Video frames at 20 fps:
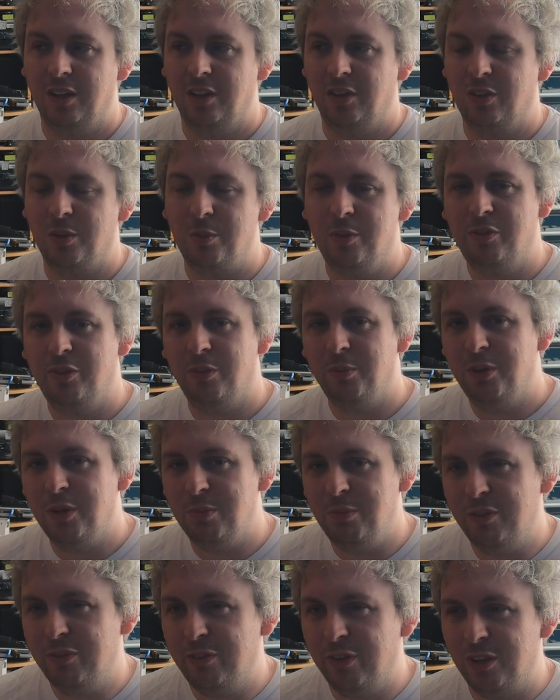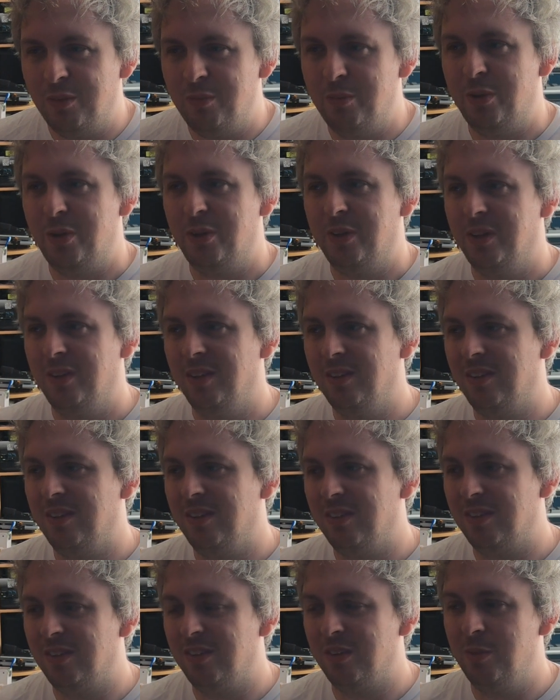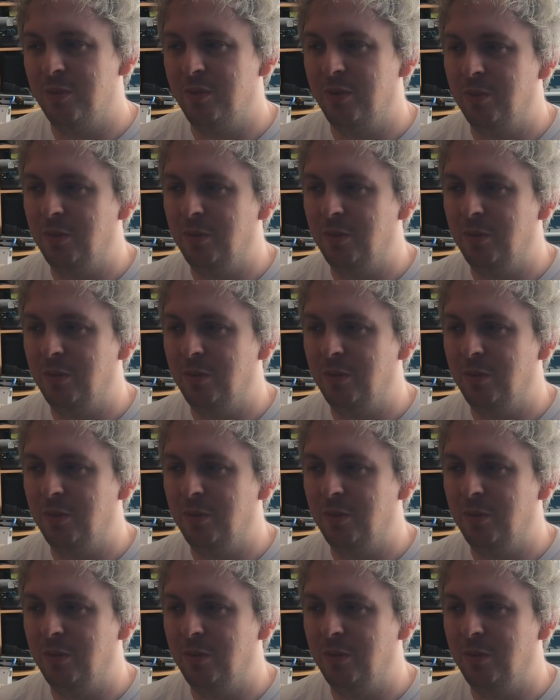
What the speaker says: Some of them can be full of mould, some of